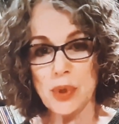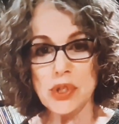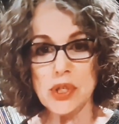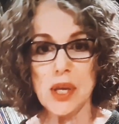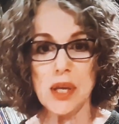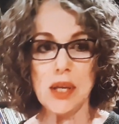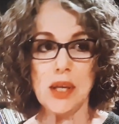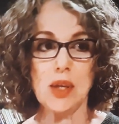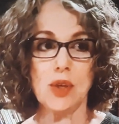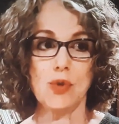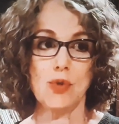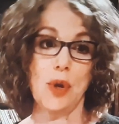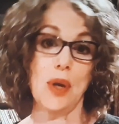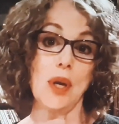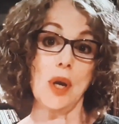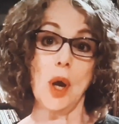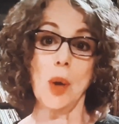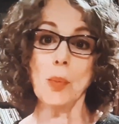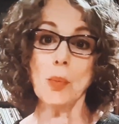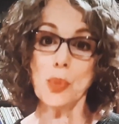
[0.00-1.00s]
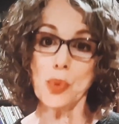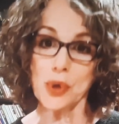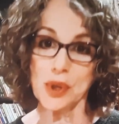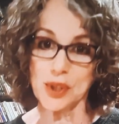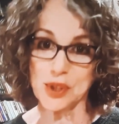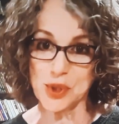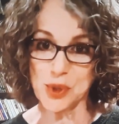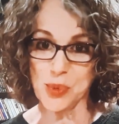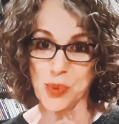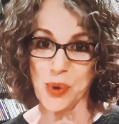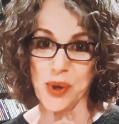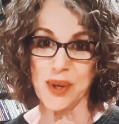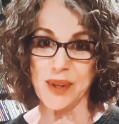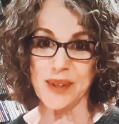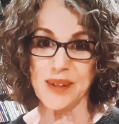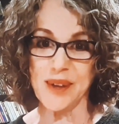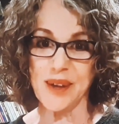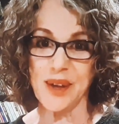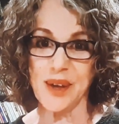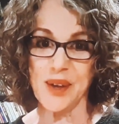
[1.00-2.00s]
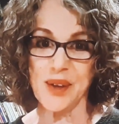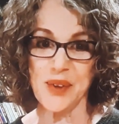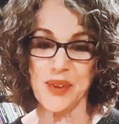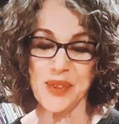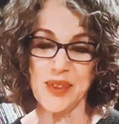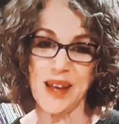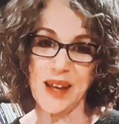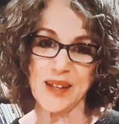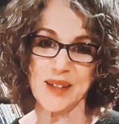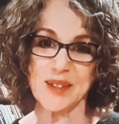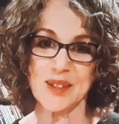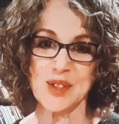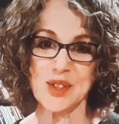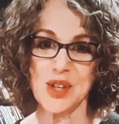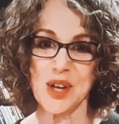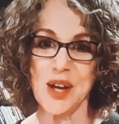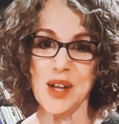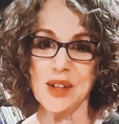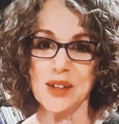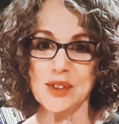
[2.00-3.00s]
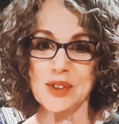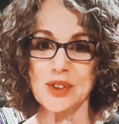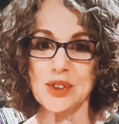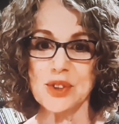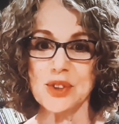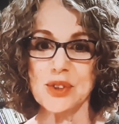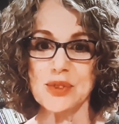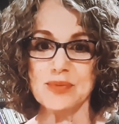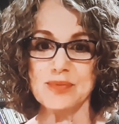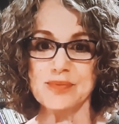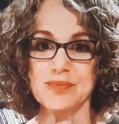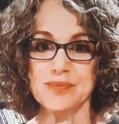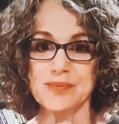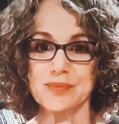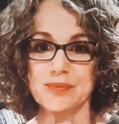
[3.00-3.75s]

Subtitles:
And we take great umbrage when that is challenged.